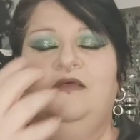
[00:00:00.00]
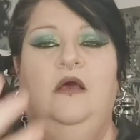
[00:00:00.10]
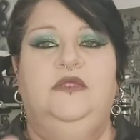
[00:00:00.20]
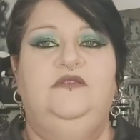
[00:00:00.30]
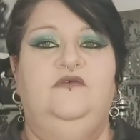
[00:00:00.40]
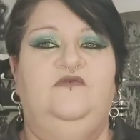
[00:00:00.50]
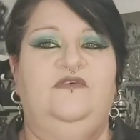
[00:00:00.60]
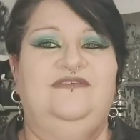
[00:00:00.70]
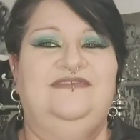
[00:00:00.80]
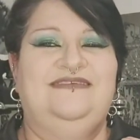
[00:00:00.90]
a kind
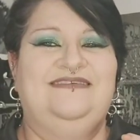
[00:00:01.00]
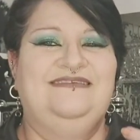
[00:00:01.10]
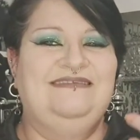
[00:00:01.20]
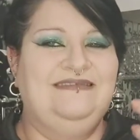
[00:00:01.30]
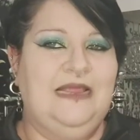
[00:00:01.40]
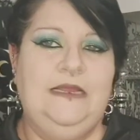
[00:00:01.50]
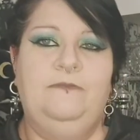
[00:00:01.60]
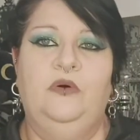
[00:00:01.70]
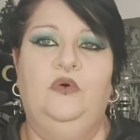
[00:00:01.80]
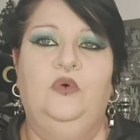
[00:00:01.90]
of
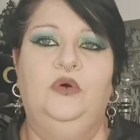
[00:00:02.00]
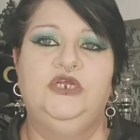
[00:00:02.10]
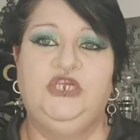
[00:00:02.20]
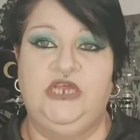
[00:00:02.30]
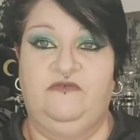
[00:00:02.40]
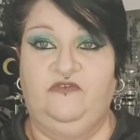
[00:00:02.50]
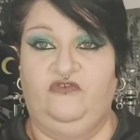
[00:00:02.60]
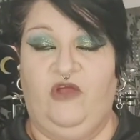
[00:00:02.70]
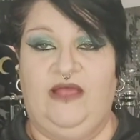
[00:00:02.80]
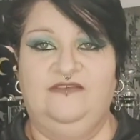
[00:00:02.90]
staple
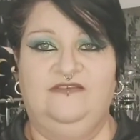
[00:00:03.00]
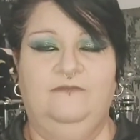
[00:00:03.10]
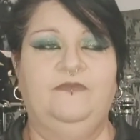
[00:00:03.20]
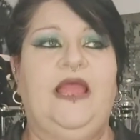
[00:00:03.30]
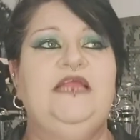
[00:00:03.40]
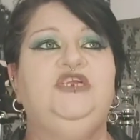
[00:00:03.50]
shift dress. A